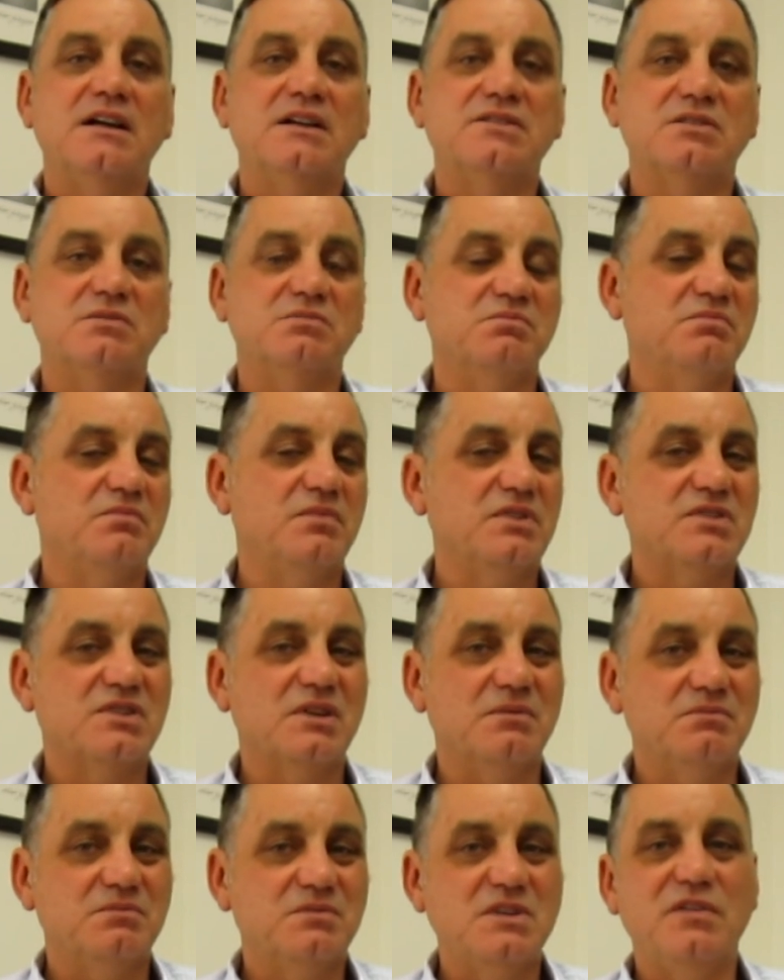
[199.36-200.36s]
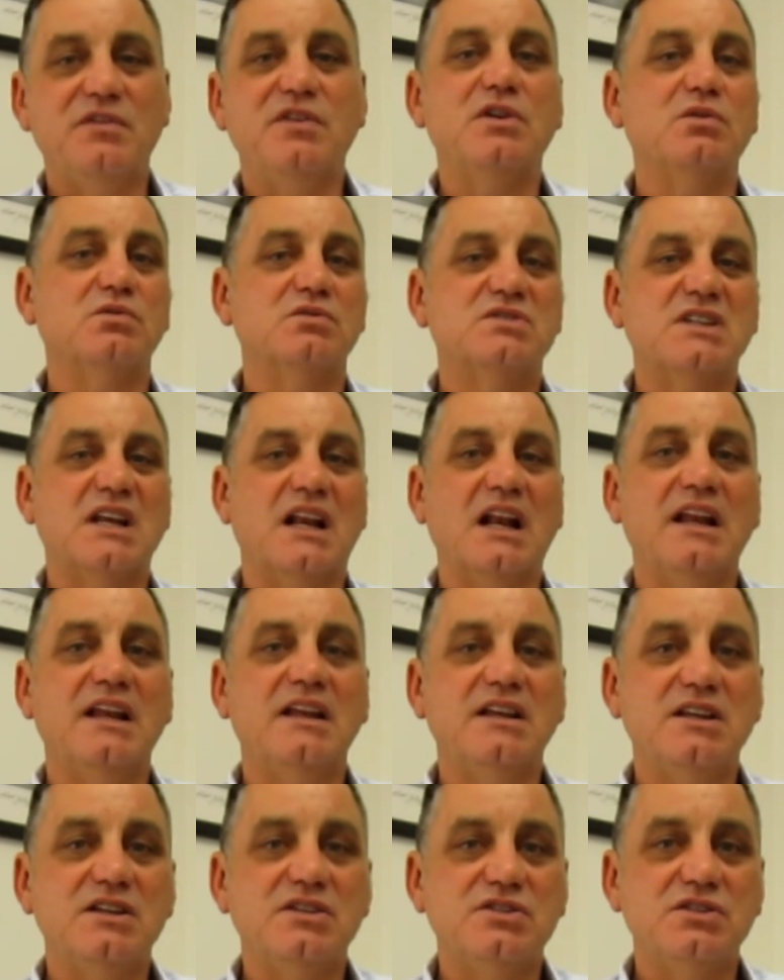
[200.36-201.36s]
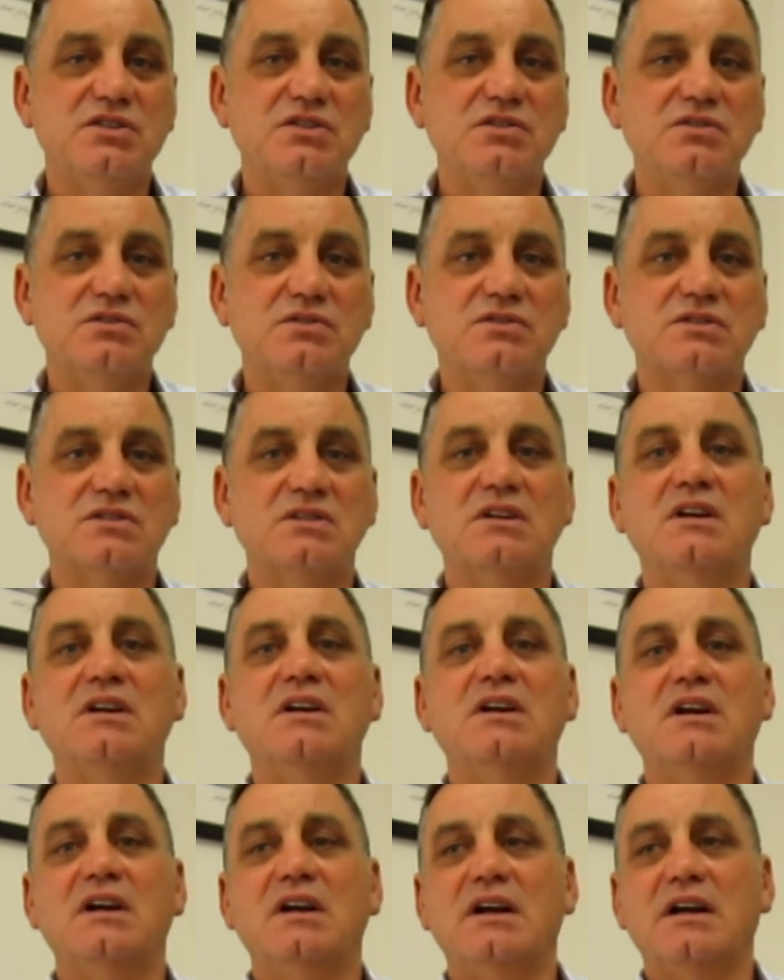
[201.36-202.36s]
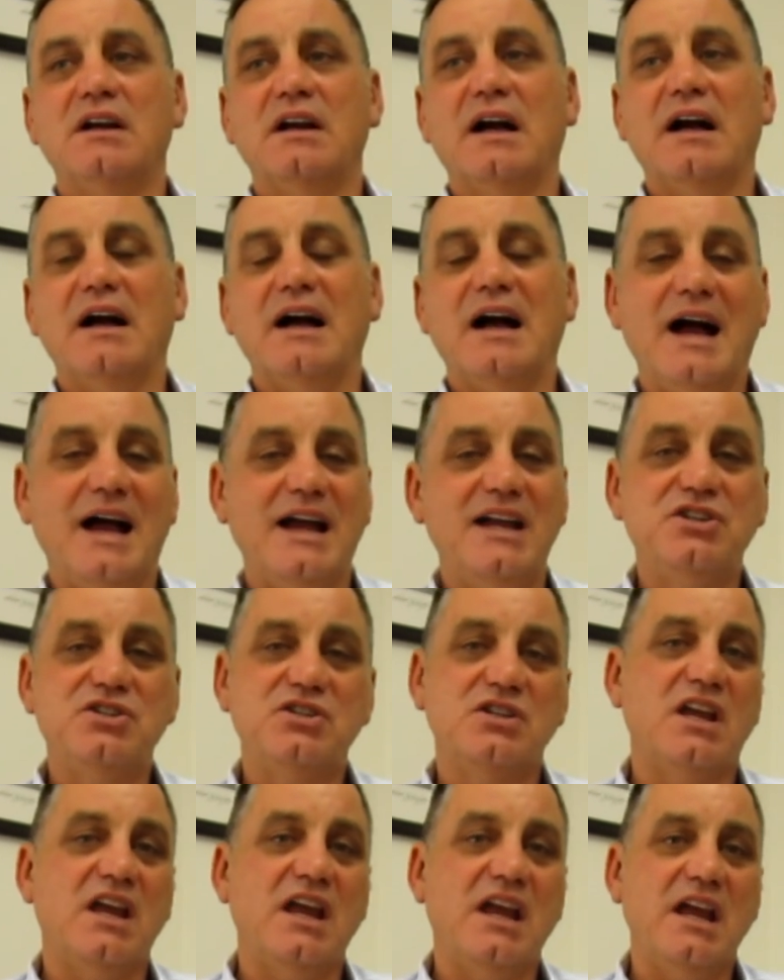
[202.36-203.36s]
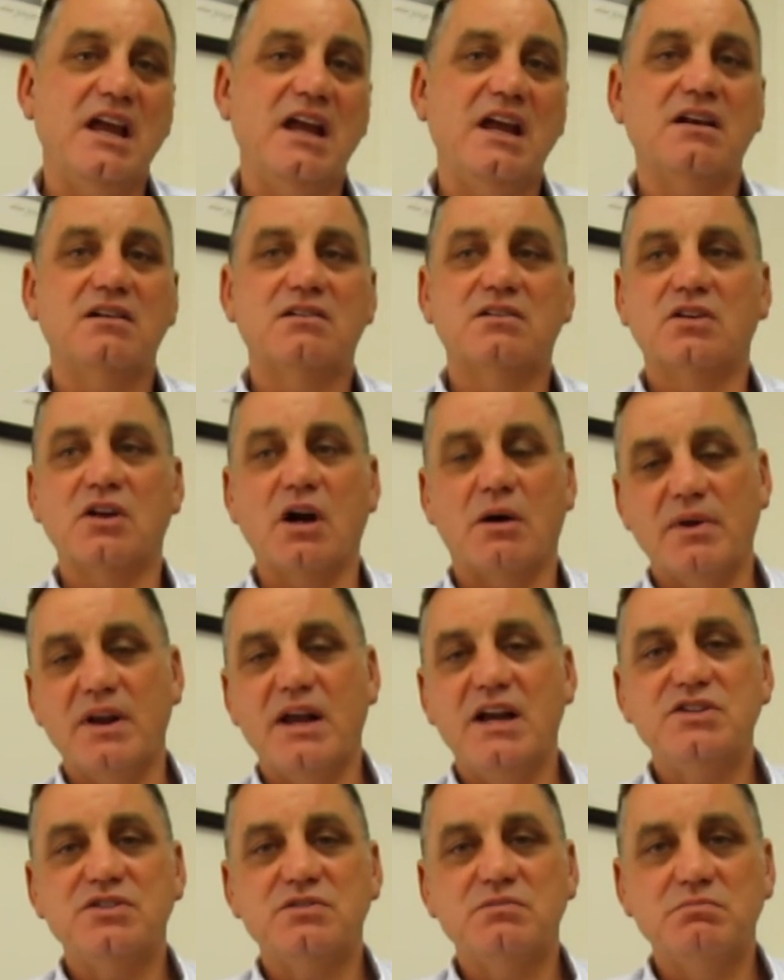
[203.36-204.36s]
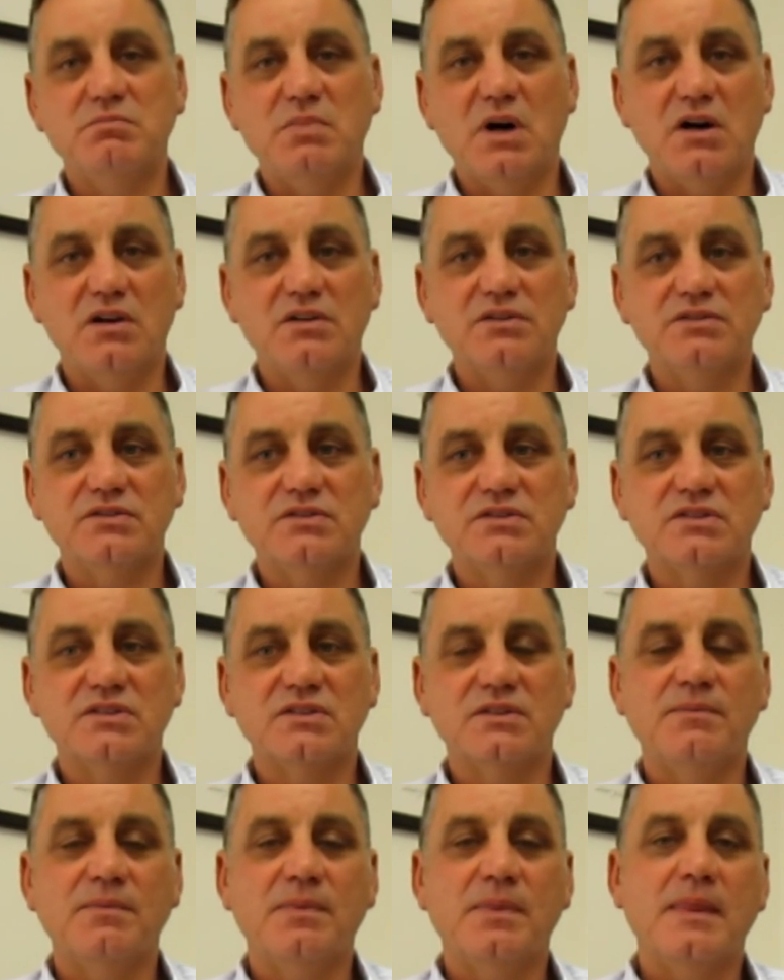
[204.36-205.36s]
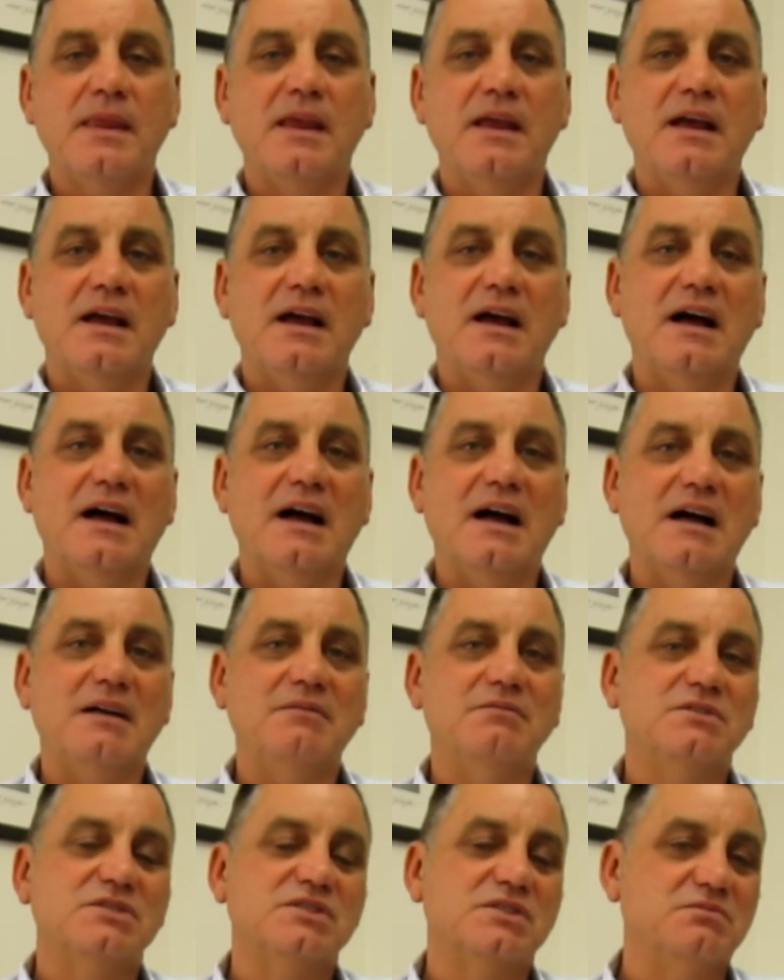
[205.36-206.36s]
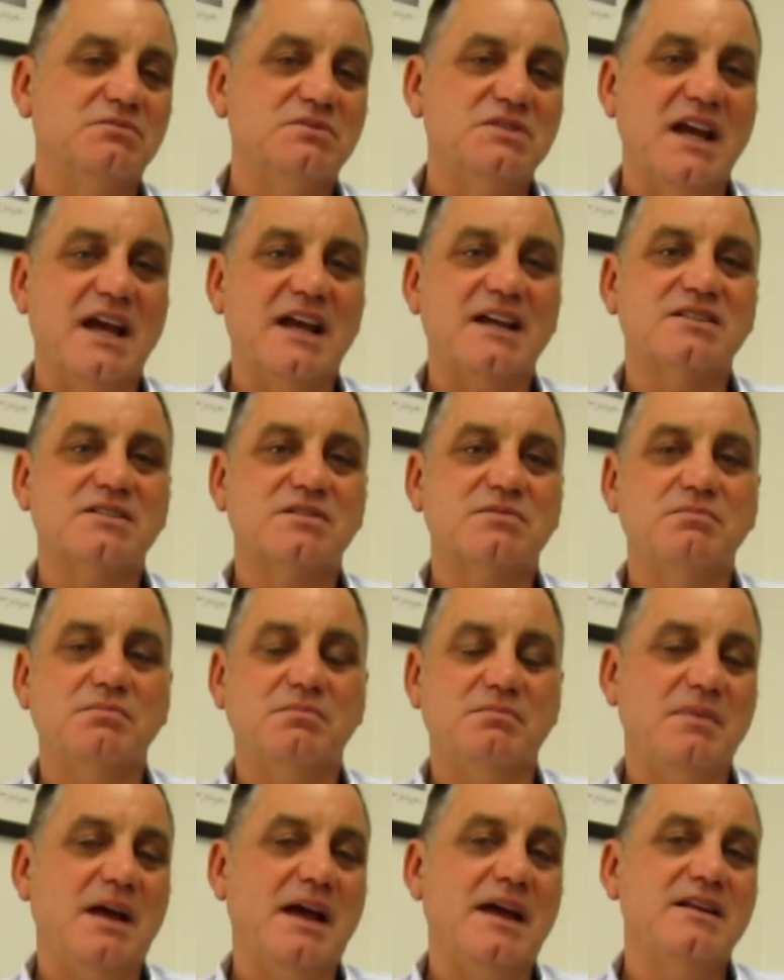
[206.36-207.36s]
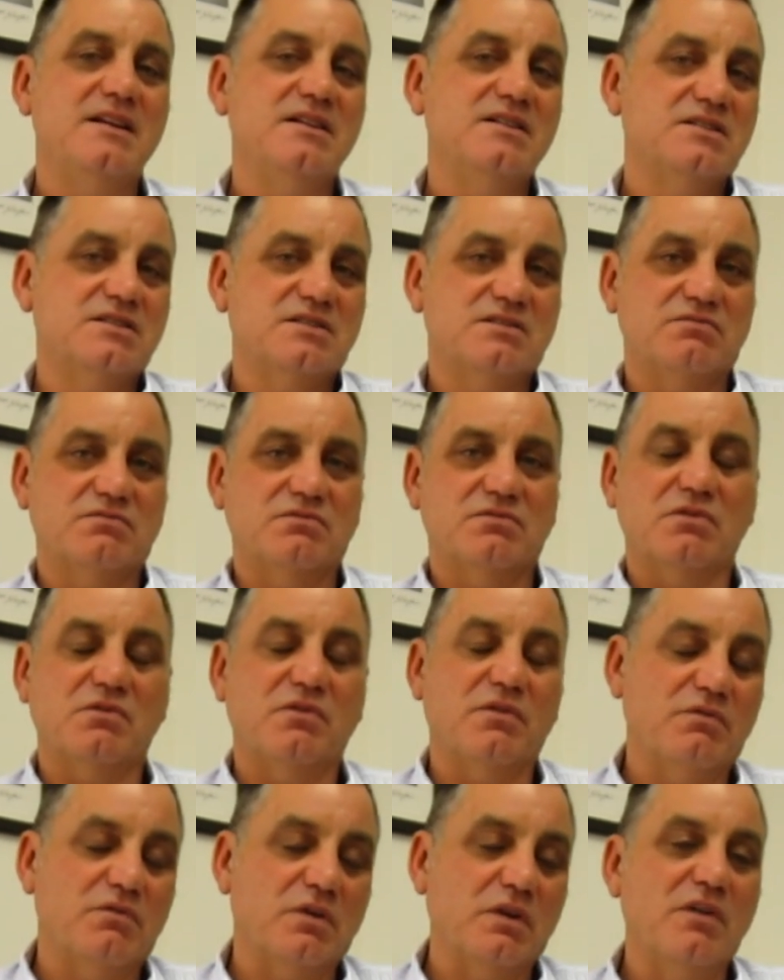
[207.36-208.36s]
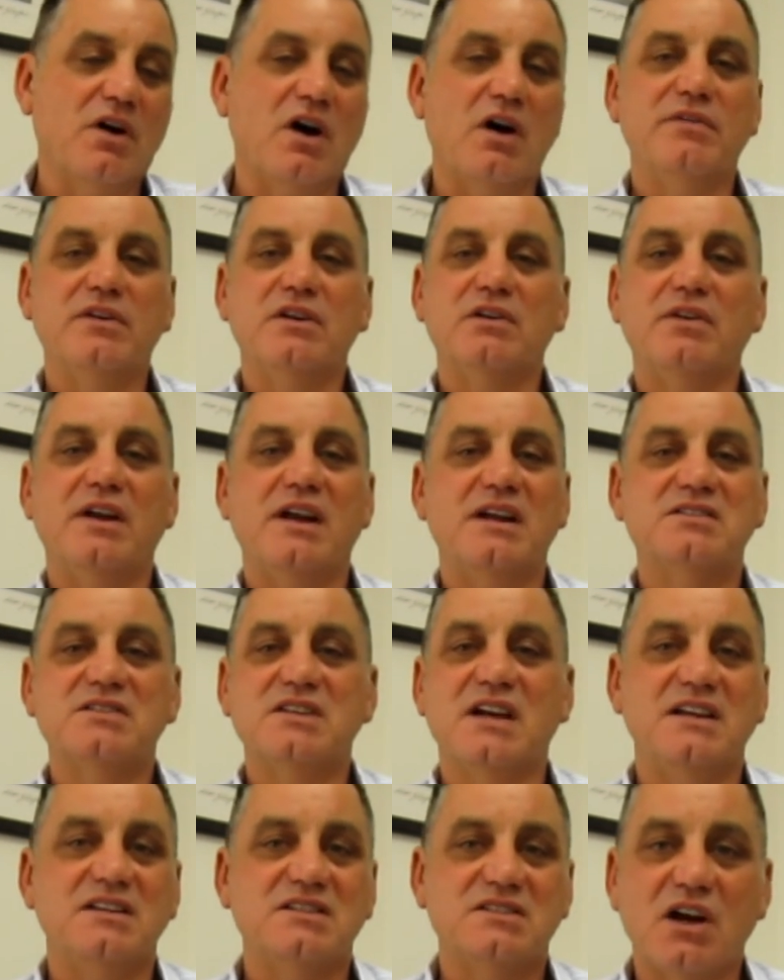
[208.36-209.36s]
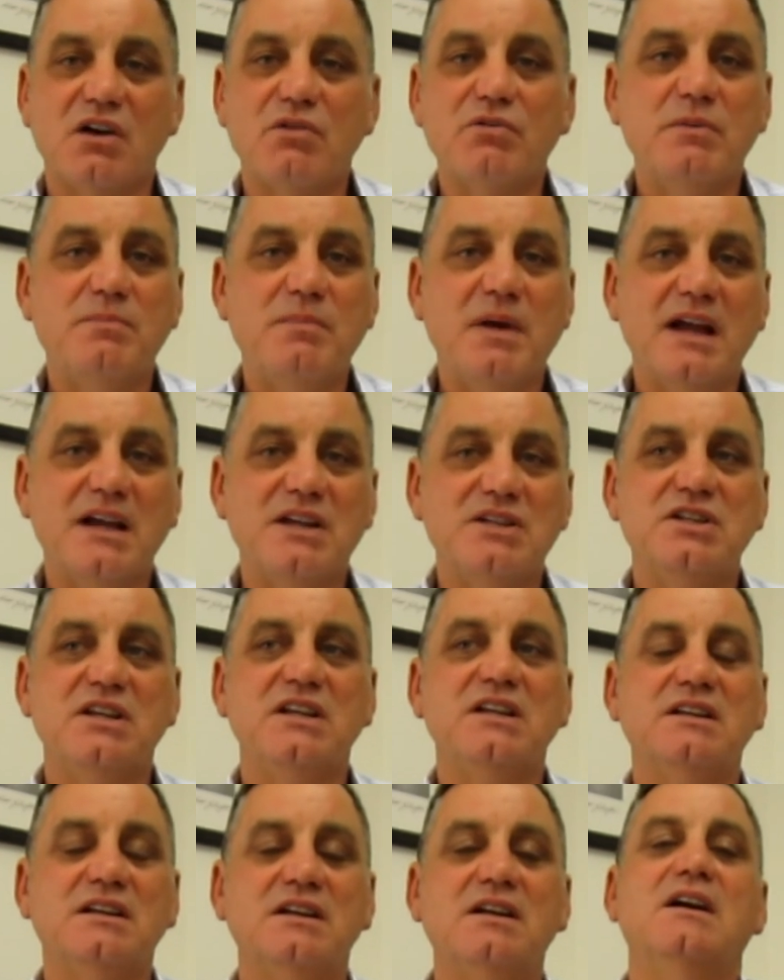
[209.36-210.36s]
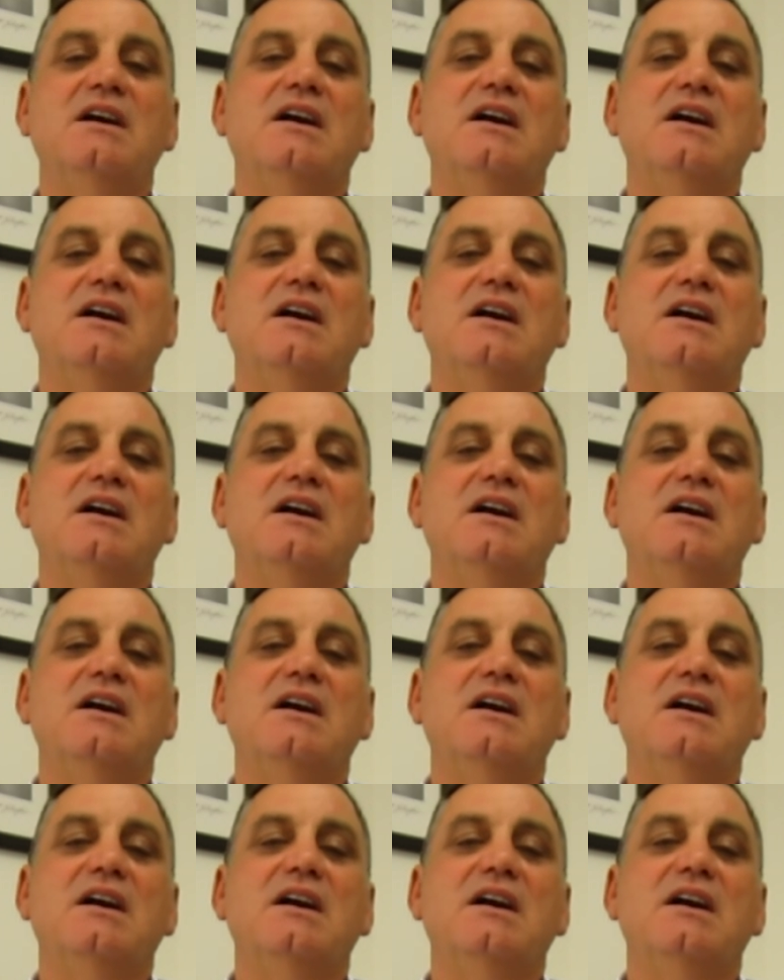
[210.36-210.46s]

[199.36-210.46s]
some difficult Centrelink issues, aged care, accommodation bonds, some tax matters revolving around, say, salary packaging.